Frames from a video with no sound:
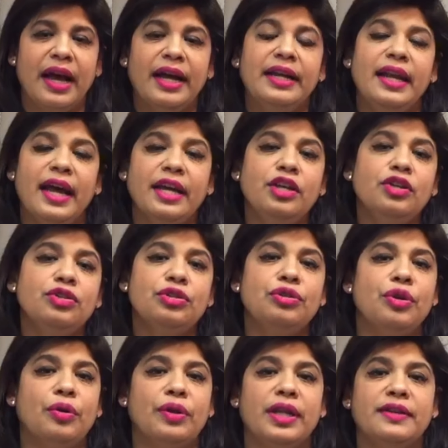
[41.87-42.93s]
I'd like you to
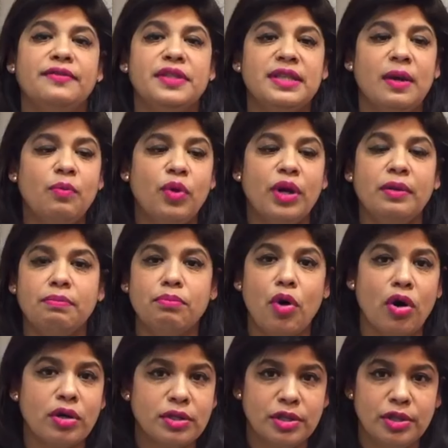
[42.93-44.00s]
know that if someone
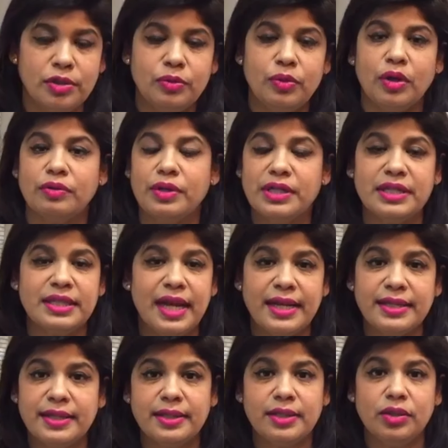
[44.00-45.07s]
mocks you or
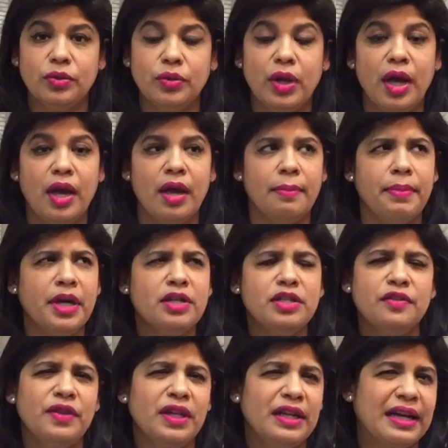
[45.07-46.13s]
criticizes you because
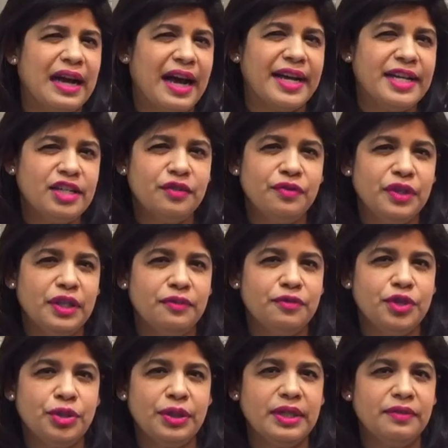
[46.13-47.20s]
of the kind of
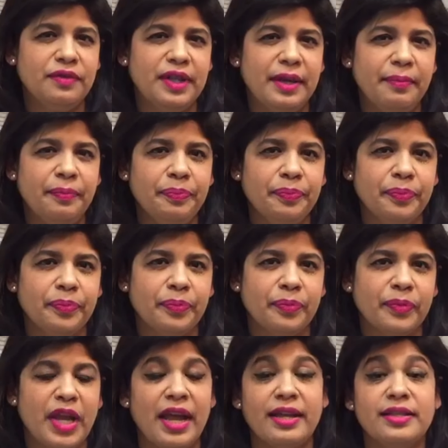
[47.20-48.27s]
gift you give them,
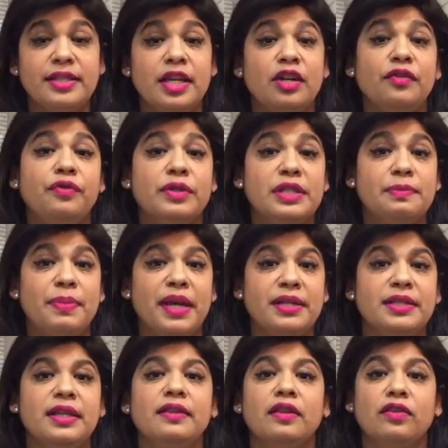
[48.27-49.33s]
instead of
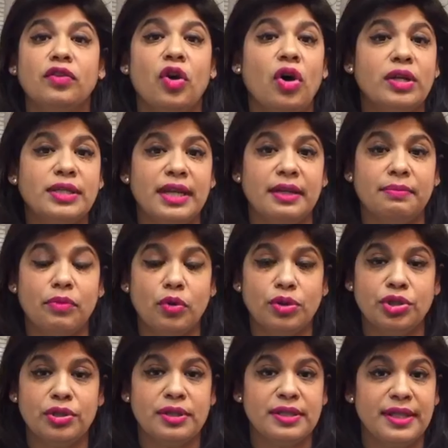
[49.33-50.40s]
respecting the thought and
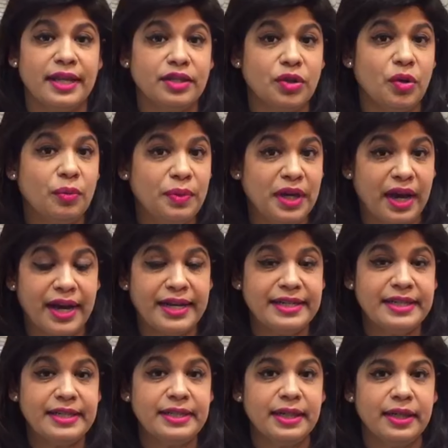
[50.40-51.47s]
emotions that go
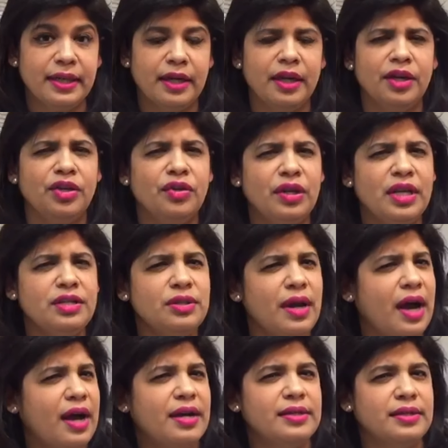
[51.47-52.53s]
behind it, you need to
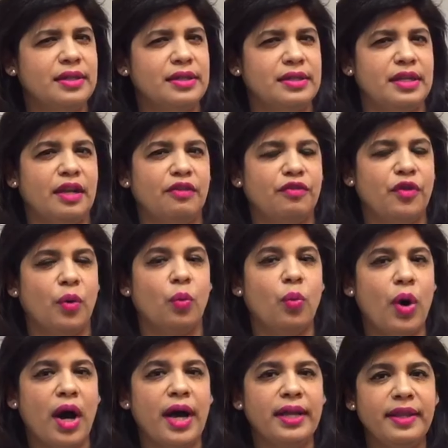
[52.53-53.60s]
ask yourself
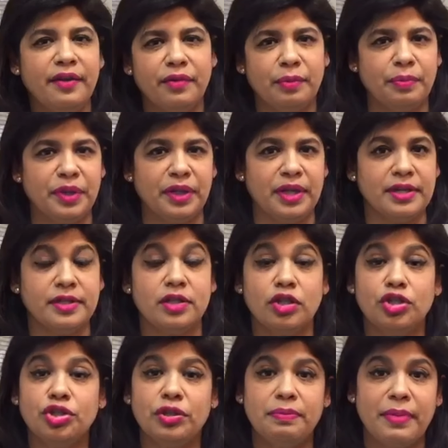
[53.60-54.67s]
why their opinions
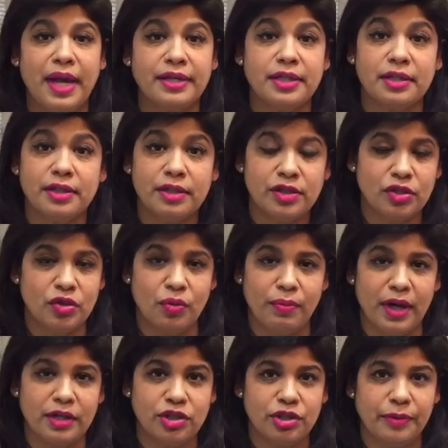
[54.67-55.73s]
should matter so
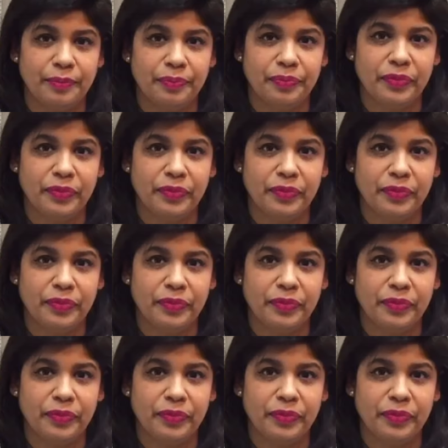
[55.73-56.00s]
much.